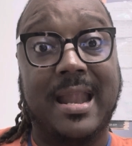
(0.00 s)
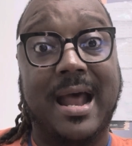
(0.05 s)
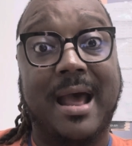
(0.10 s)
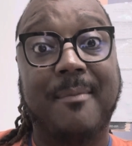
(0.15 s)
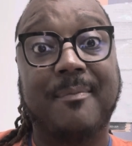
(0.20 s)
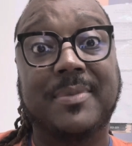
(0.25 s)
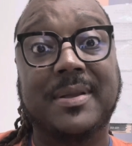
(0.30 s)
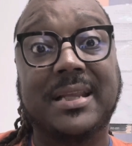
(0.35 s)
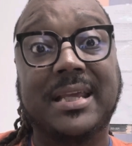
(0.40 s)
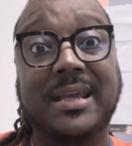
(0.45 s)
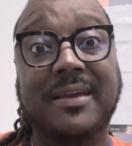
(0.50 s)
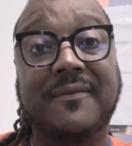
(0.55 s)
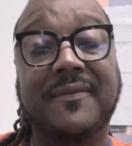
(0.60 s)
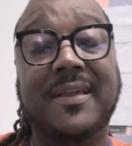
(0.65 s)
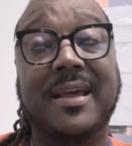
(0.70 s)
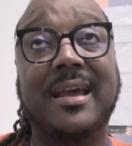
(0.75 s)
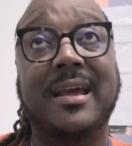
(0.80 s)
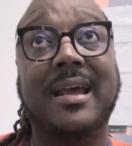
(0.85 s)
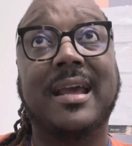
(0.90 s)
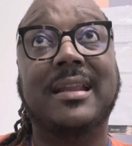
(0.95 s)
I believe
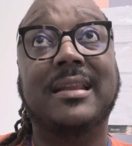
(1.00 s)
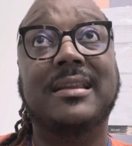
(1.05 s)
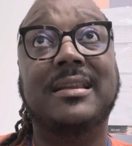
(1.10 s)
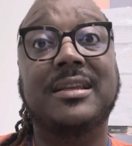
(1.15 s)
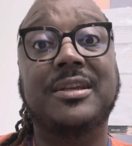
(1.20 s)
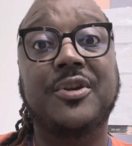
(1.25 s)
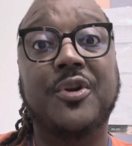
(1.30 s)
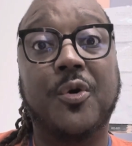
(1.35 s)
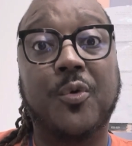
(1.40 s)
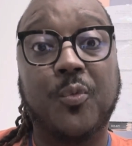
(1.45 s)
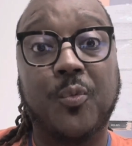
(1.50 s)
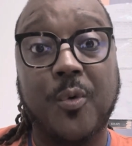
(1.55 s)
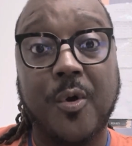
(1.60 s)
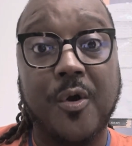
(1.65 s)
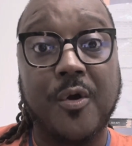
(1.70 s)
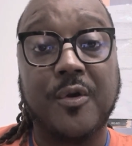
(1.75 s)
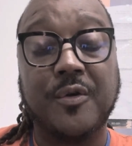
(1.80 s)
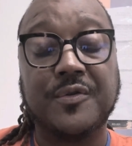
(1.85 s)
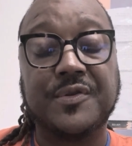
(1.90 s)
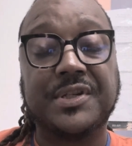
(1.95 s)
that your
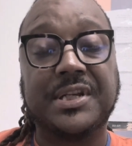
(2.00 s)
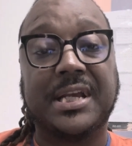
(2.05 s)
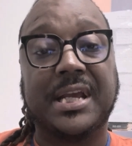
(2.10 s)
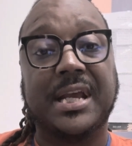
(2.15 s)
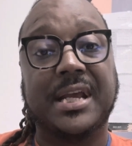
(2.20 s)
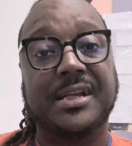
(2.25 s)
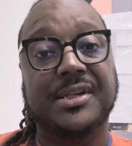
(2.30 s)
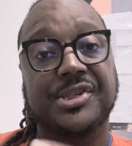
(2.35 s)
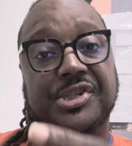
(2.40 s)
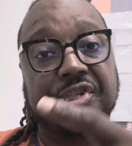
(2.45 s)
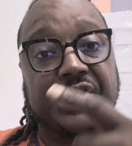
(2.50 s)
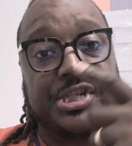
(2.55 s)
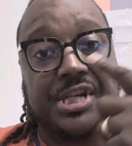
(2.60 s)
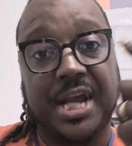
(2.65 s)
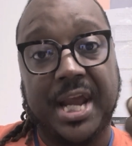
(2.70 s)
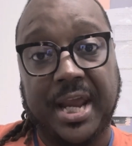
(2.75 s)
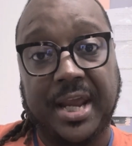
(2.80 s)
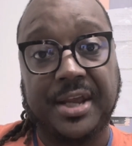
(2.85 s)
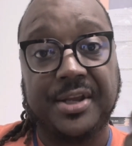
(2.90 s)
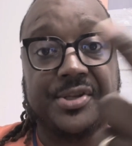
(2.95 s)
words can
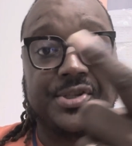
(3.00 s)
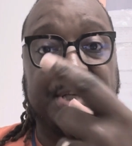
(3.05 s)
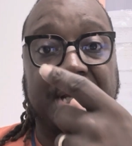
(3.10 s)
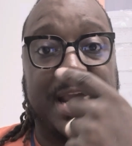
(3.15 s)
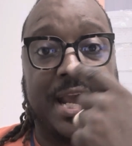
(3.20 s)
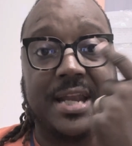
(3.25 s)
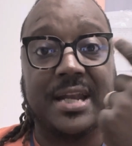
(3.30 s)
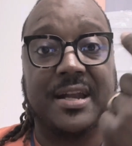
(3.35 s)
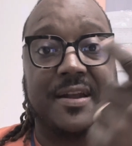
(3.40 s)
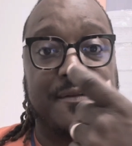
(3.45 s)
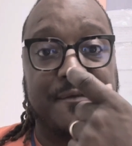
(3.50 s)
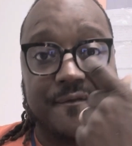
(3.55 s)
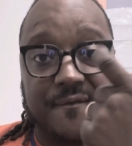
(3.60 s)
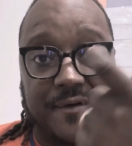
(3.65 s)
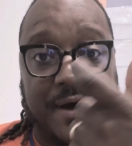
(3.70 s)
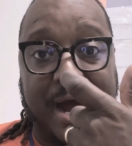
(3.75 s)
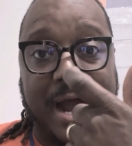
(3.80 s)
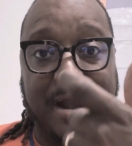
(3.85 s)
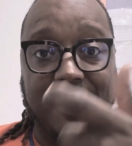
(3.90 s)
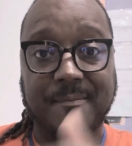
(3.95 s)
change an
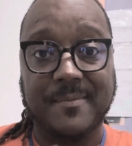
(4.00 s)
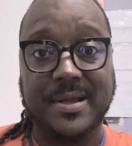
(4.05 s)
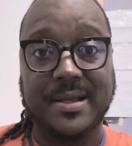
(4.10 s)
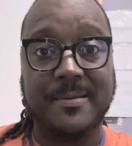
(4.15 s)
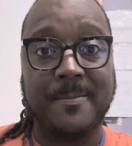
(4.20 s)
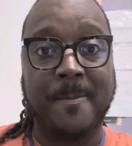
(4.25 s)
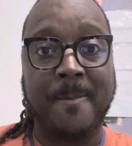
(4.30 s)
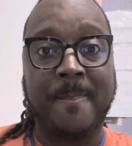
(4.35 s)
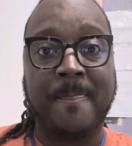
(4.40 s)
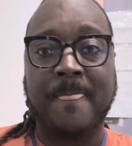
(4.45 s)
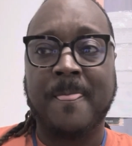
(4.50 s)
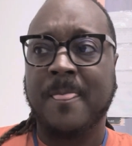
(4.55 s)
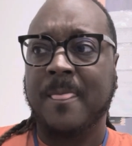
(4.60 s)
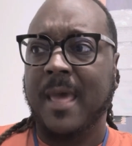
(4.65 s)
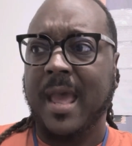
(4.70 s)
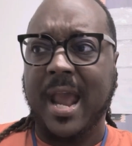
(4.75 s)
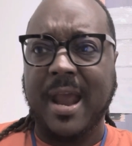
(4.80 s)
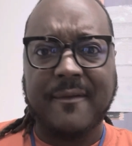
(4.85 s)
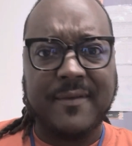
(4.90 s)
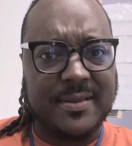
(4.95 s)
environment.
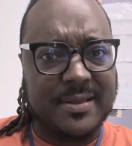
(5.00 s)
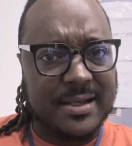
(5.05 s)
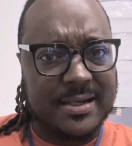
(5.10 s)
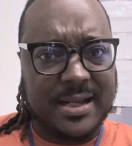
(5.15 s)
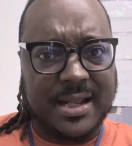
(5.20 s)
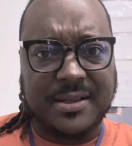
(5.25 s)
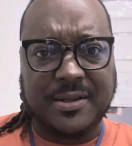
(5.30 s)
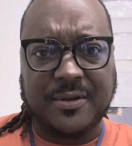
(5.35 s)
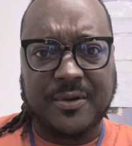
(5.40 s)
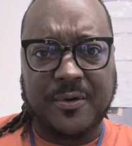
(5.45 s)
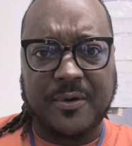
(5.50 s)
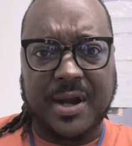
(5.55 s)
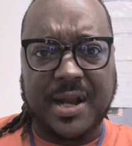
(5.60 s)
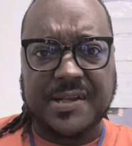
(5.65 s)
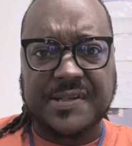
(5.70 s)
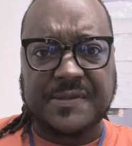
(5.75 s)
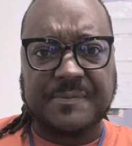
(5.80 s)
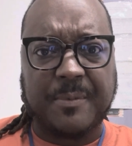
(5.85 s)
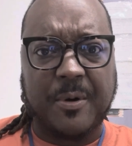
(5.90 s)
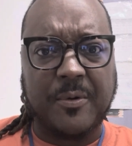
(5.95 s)
Everything that the Lord has
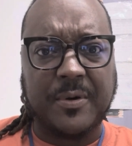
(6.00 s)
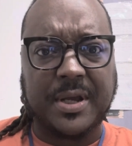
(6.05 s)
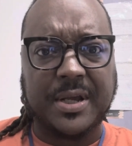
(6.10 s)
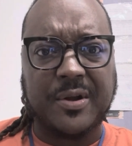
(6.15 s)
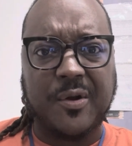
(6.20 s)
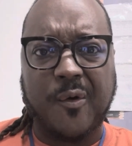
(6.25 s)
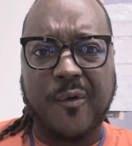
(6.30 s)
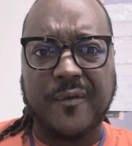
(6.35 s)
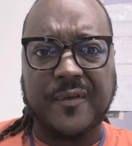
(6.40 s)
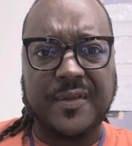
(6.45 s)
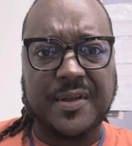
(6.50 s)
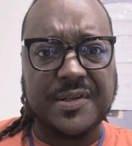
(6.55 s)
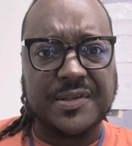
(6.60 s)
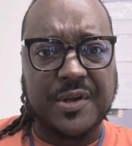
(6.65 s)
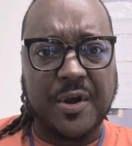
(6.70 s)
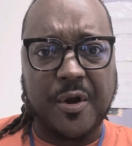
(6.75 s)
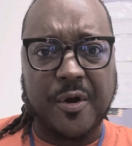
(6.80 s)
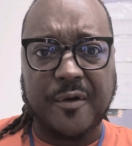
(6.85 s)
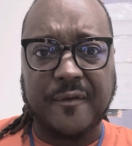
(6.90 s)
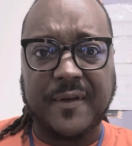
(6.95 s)
spoken over this
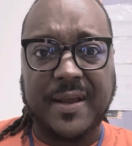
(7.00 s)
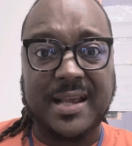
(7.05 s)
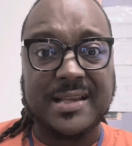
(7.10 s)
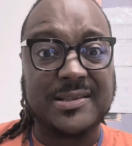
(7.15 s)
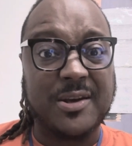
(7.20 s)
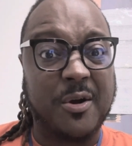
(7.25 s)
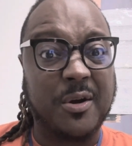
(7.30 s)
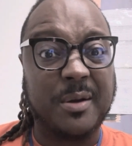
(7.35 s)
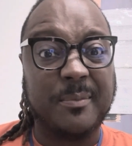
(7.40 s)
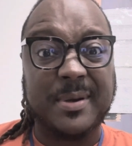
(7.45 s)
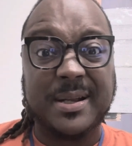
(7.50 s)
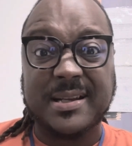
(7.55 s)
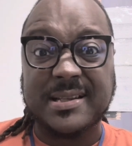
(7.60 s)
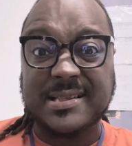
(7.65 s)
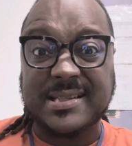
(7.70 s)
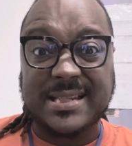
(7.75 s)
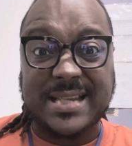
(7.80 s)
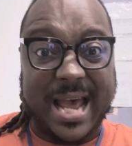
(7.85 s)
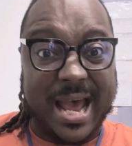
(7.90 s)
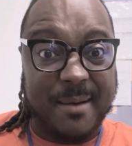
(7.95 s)
earth, it's already been
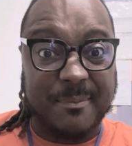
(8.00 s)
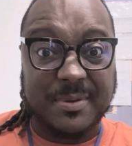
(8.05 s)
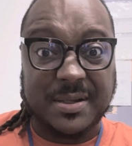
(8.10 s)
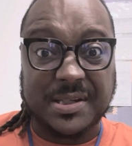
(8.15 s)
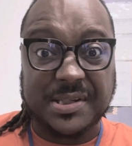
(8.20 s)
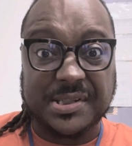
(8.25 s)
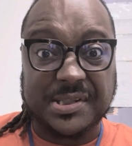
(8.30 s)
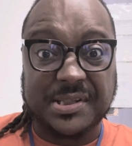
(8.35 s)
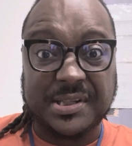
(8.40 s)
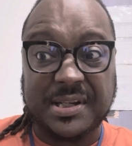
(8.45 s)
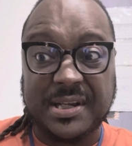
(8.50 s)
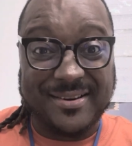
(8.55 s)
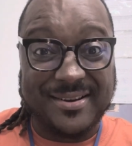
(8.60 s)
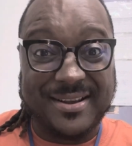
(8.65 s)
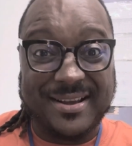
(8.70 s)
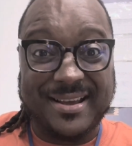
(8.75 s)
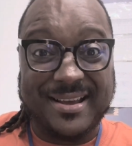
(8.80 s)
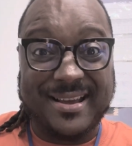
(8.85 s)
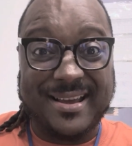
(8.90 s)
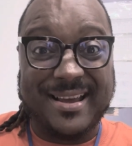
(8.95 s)
established.
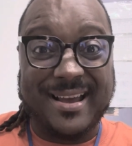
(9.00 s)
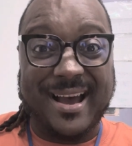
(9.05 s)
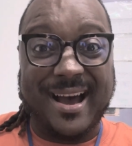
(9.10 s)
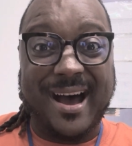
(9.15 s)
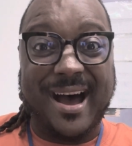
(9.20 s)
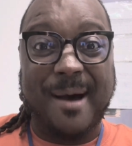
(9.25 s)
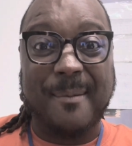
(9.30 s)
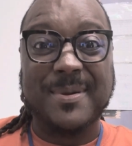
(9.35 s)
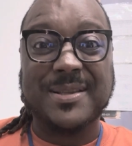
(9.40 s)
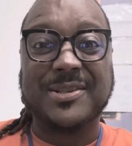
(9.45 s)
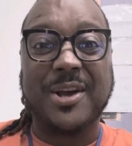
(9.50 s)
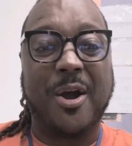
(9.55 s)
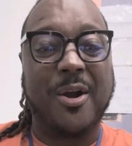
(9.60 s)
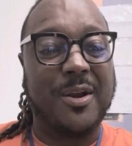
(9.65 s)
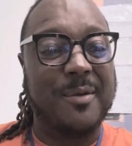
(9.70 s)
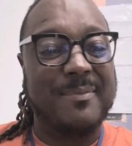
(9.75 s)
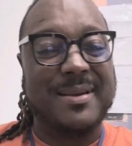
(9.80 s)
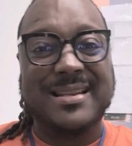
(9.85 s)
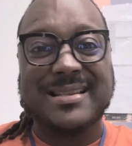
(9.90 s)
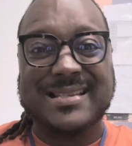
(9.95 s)
It's
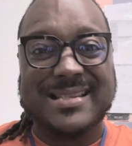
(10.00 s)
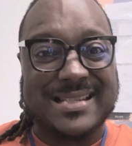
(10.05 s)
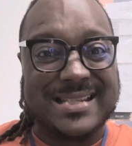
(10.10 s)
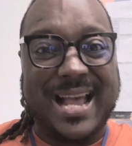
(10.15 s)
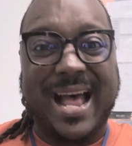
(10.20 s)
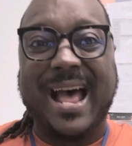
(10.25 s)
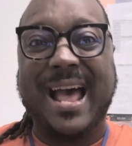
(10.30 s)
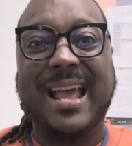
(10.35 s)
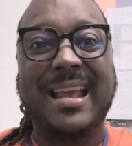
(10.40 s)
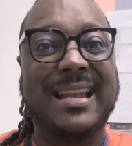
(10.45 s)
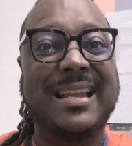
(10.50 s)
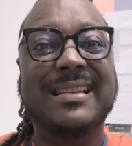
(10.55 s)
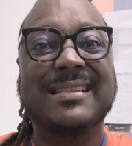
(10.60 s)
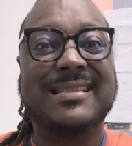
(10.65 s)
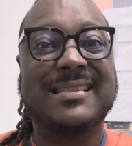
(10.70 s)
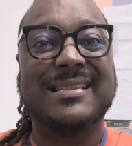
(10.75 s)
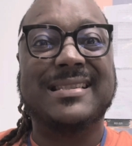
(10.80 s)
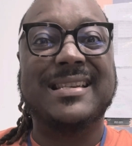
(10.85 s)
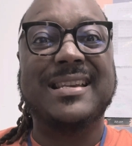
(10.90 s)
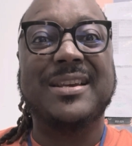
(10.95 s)
already been signed,
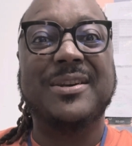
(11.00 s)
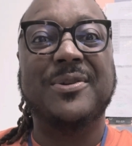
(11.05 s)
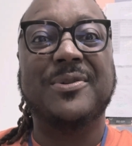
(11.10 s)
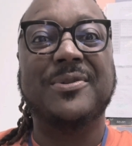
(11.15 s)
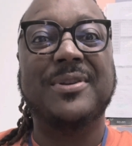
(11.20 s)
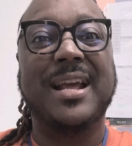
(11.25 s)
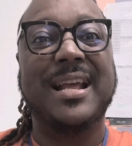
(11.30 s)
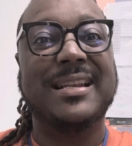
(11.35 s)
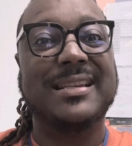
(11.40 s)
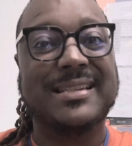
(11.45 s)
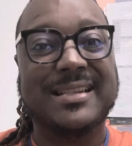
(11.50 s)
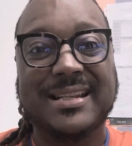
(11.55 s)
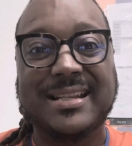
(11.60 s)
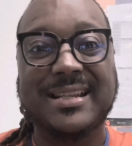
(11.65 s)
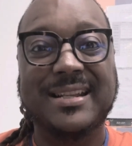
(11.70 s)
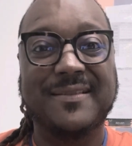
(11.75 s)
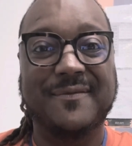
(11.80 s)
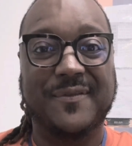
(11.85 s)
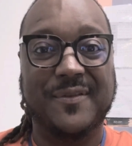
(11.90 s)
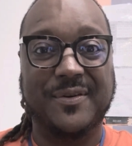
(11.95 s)
sealed,
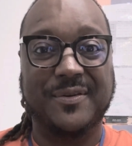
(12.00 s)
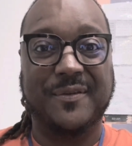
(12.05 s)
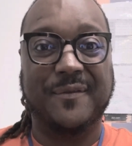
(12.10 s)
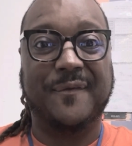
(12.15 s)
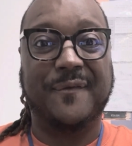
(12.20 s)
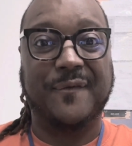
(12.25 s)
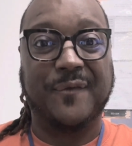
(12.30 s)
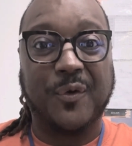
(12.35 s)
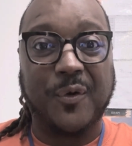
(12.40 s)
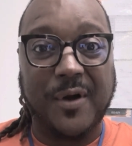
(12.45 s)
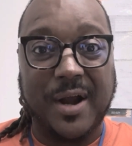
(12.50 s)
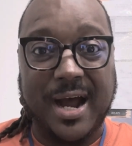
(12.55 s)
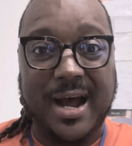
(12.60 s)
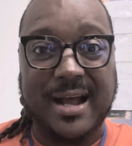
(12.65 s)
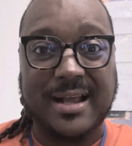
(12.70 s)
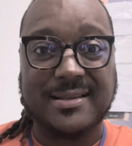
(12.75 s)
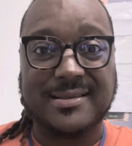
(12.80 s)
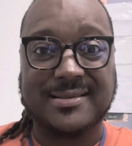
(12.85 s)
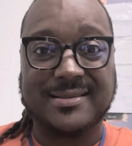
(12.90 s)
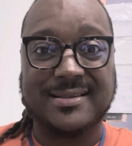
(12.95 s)
delivered for
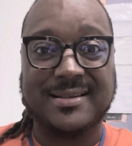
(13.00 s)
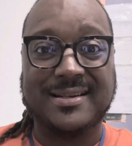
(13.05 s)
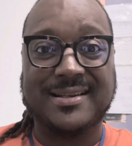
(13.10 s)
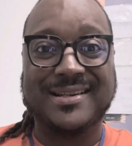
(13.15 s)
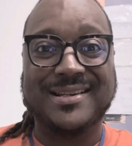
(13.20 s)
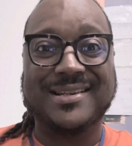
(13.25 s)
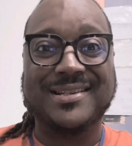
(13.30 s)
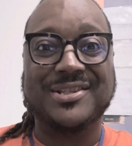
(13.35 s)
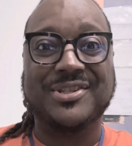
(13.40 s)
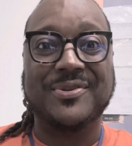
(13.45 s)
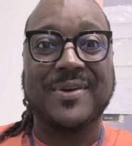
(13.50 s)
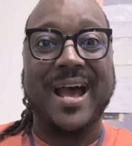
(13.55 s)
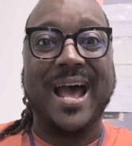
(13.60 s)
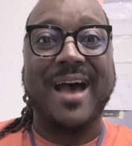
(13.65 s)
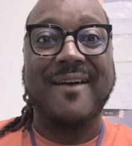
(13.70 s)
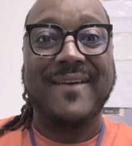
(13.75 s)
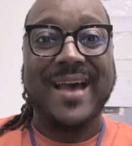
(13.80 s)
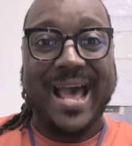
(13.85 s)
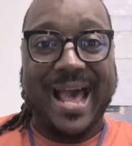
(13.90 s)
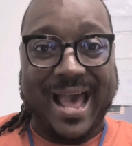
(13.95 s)
us to
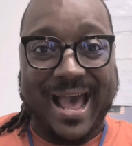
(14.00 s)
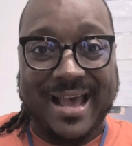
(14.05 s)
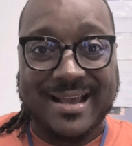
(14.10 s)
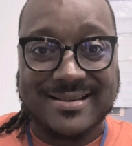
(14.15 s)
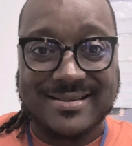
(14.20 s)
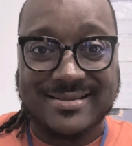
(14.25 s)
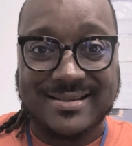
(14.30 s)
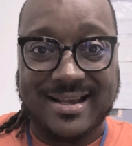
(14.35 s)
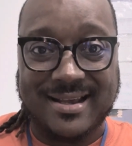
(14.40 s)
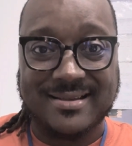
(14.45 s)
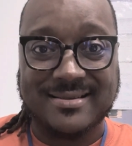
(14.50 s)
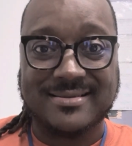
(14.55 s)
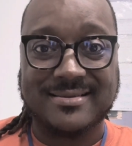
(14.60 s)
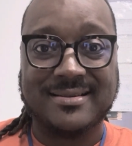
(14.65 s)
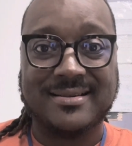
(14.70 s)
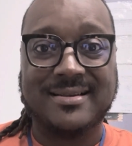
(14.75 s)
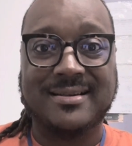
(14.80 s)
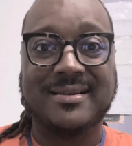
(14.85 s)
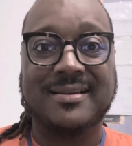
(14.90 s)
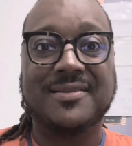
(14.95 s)
have access
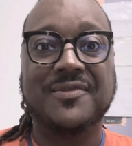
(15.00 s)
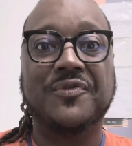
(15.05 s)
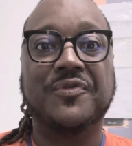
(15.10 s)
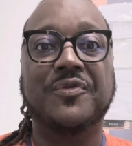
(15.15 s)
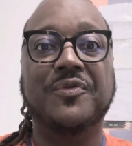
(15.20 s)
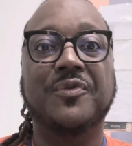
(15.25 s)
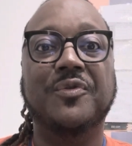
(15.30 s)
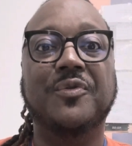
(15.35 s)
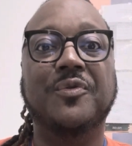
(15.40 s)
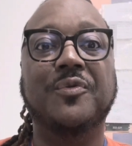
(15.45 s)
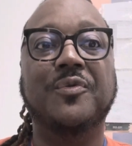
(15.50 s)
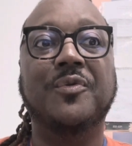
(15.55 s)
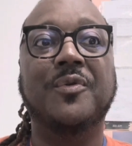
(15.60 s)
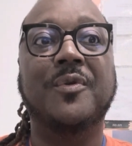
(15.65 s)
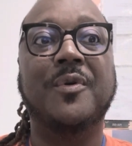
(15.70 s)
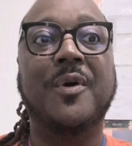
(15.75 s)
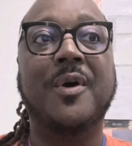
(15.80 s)
to